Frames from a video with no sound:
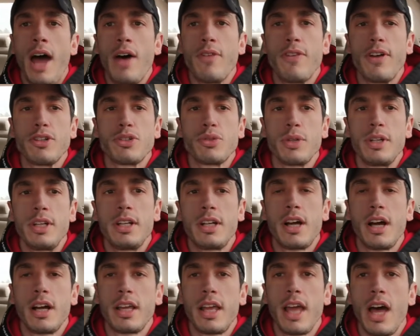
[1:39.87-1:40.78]
How fast do I need
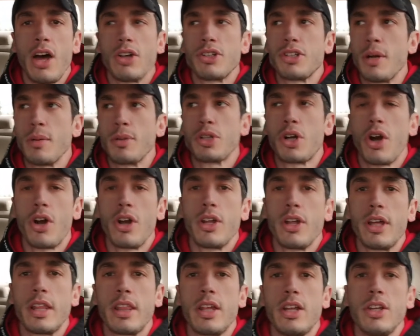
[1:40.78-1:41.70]
to cut calories? How much
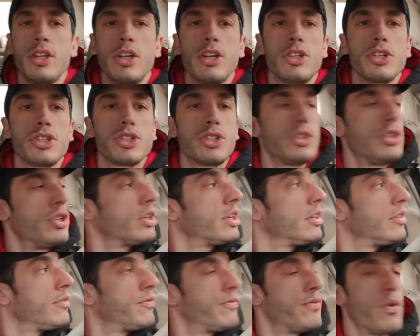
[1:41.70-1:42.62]
cardio? Like they're just
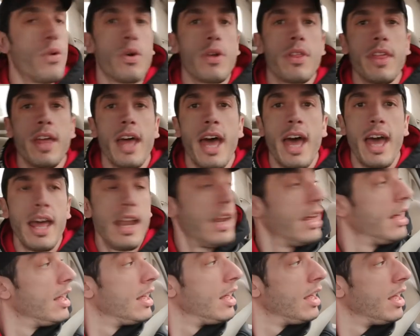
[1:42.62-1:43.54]
looking for that
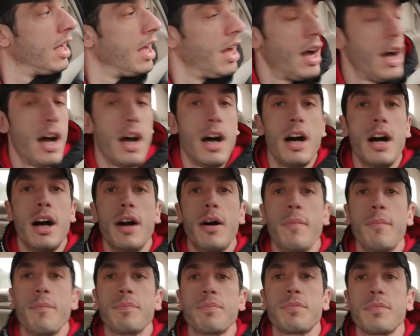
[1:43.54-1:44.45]

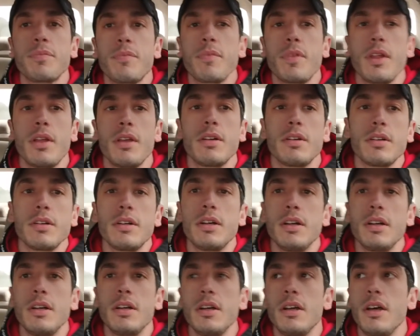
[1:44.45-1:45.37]
um,
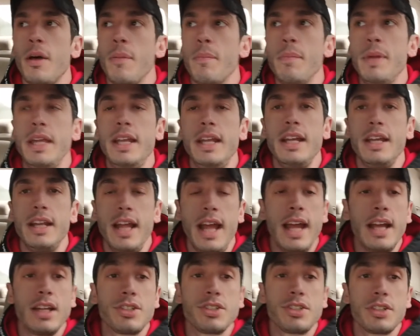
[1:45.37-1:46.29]
immediate
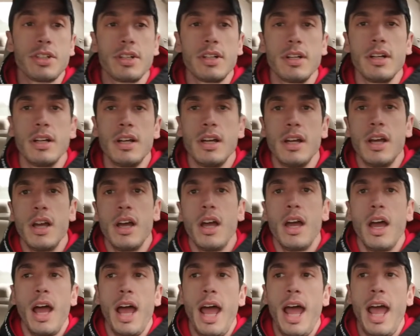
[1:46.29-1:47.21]
answer.
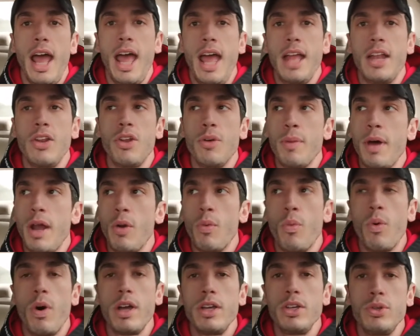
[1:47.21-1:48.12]
And no matter
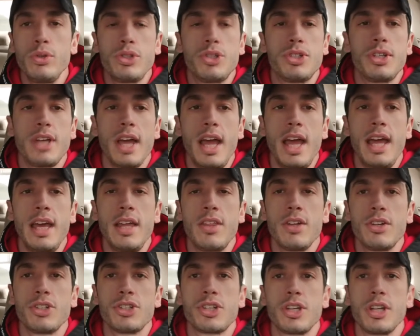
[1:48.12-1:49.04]
what you say,
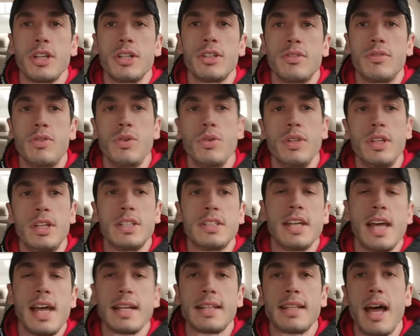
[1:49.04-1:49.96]
they're just gonna do the
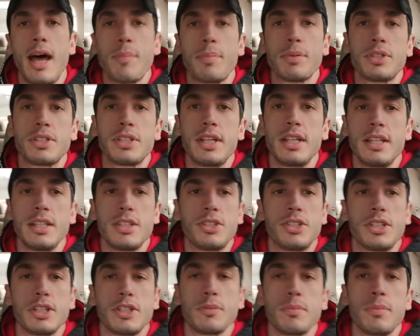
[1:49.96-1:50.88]
exact opposite in
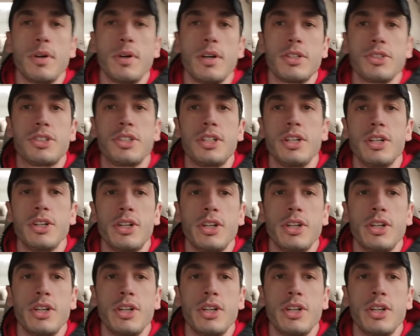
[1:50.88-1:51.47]
six months, year,